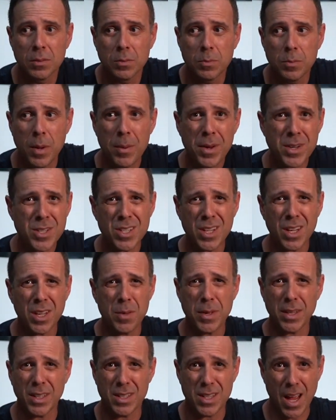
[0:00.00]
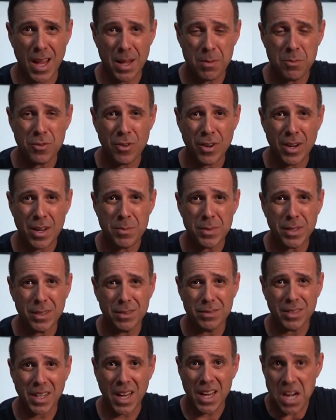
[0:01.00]
Maybe I should tell you about the time frame
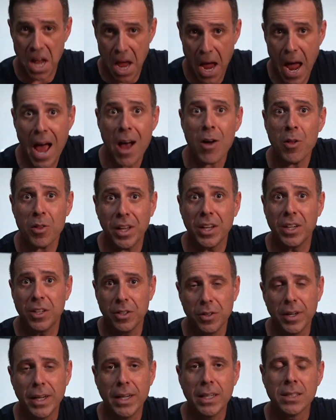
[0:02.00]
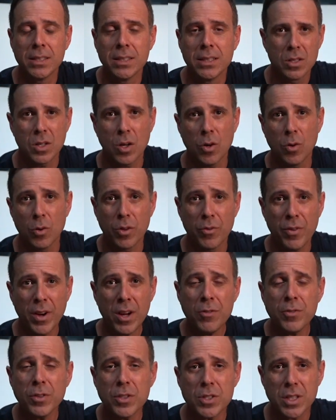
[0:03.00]
and kind of how they do it. So the
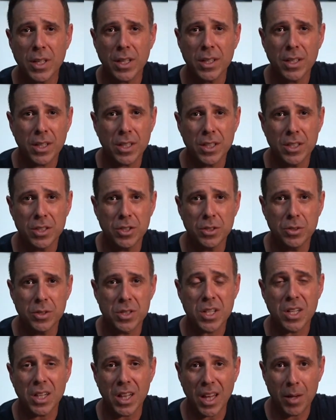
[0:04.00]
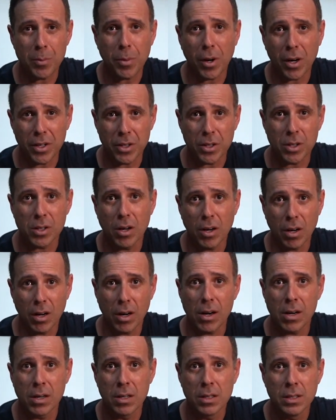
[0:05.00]
very first thing they're going to do is clay bar your
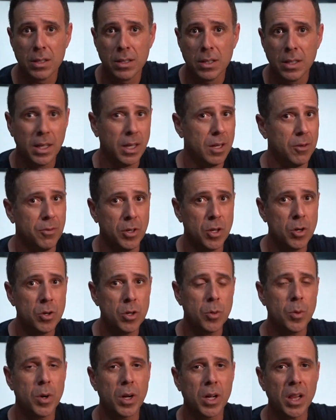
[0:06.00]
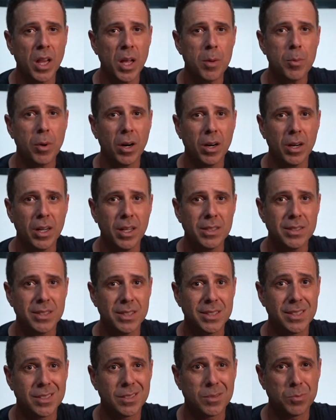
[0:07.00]
car. If you don't know what clay bar is,
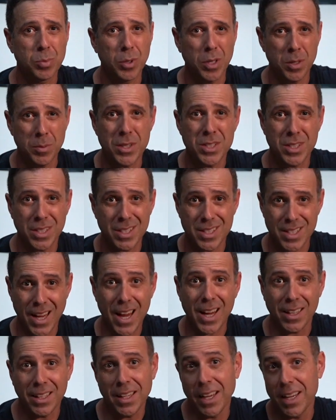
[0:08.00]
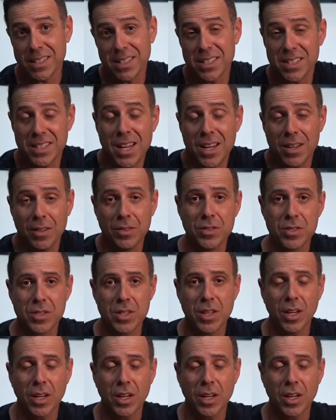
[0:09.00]
it's pretty much exactly as it sounds.